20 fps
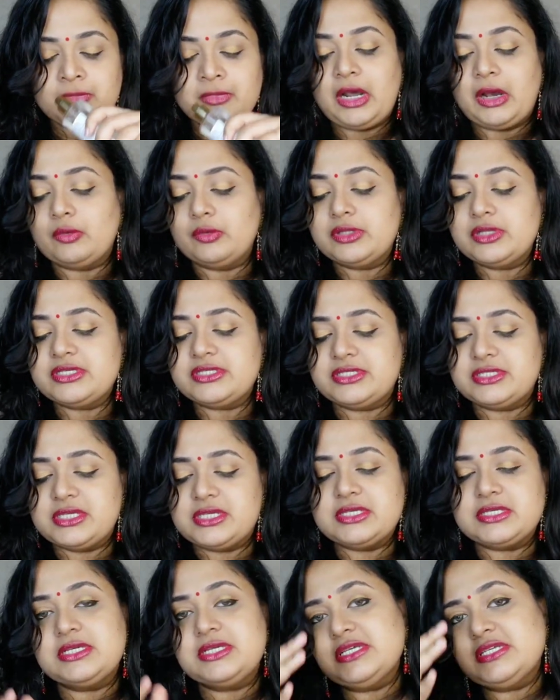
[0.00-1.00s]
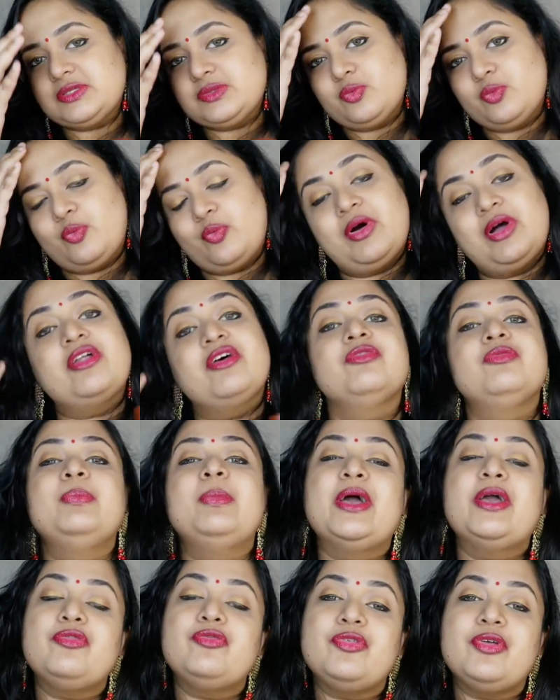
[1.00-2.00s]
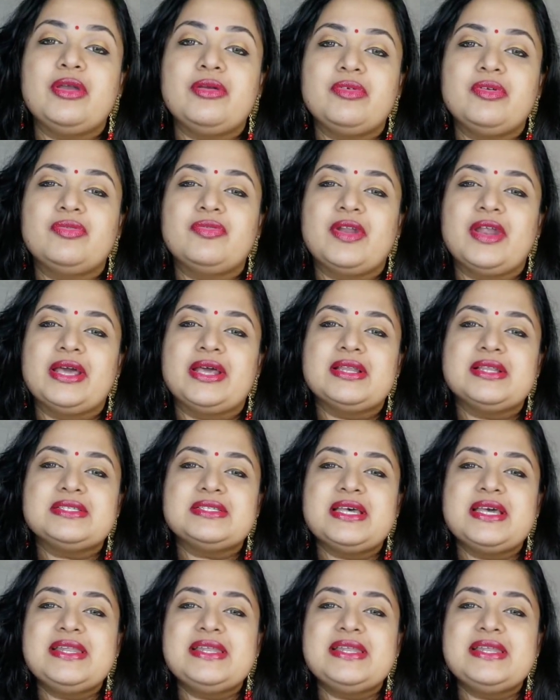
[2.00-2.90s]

Now, this is one of my favorite fragrance.